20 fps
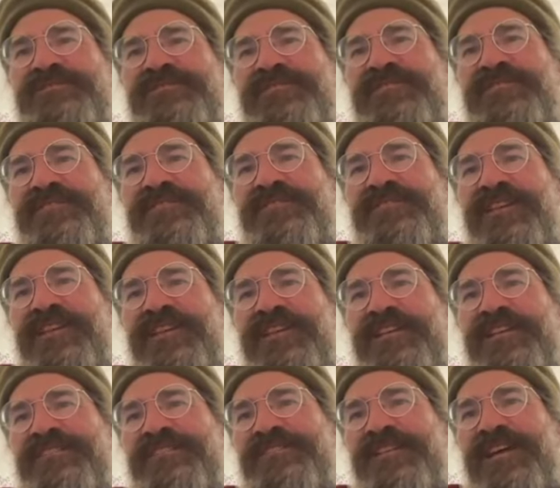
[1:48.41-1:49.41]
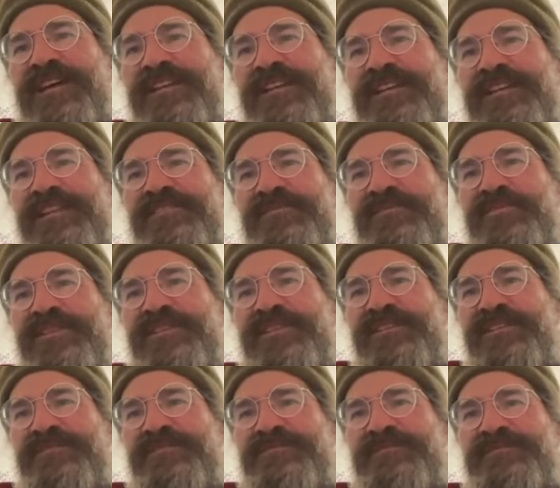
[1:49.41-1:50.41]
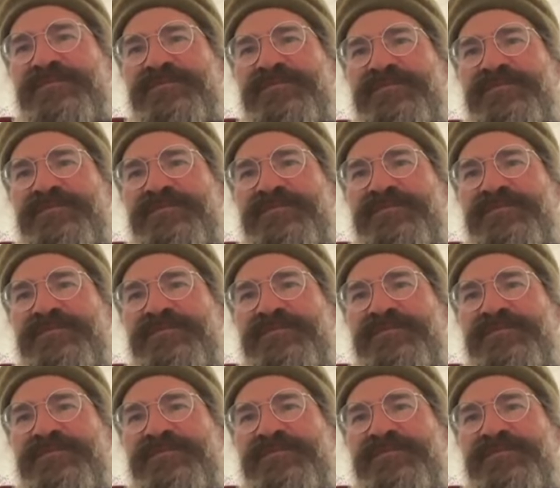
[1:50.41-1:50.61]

like I need to be